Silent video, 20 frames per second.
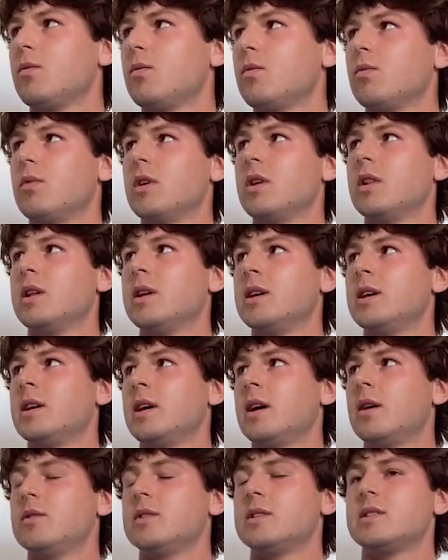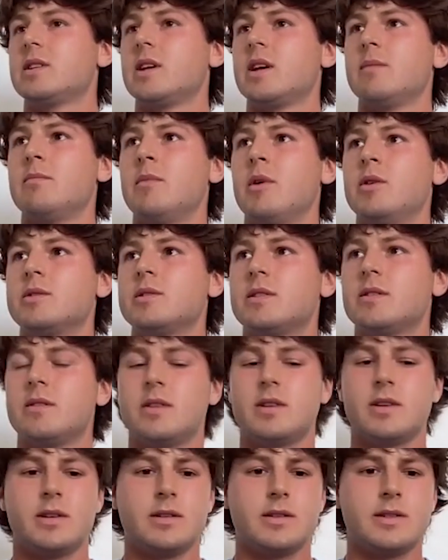really, I would say most of
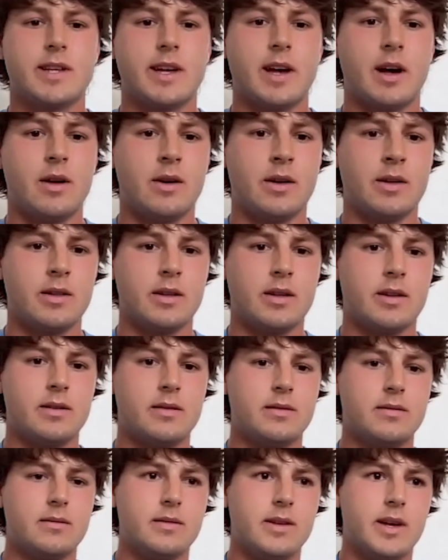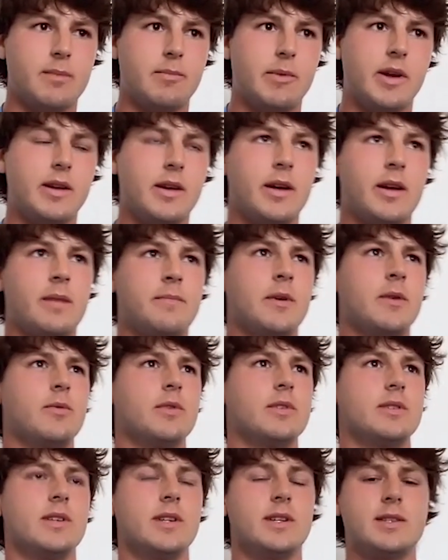the scouting that had been done on me
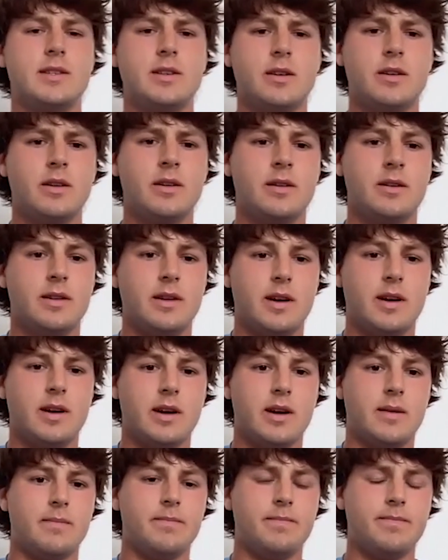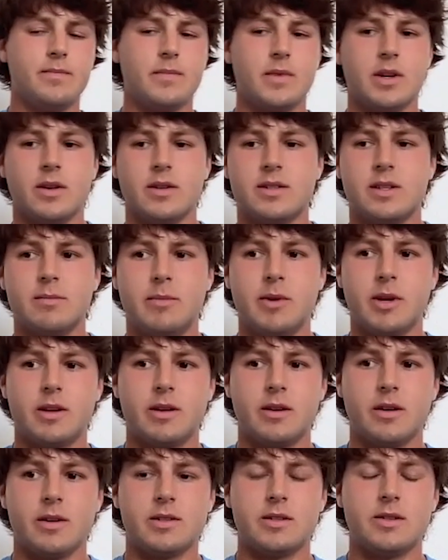was this year. It's the big
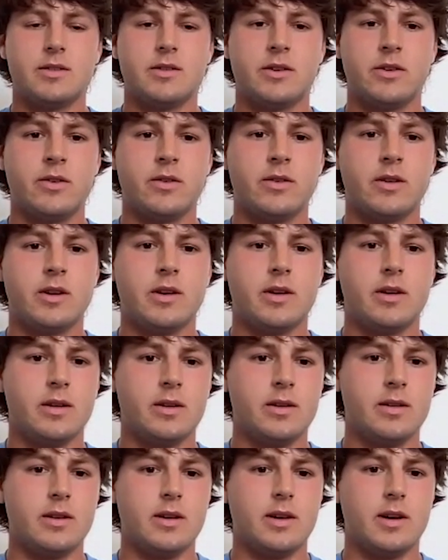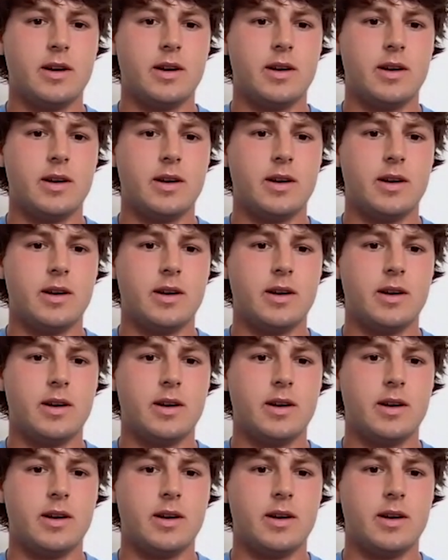year. It's your junior year.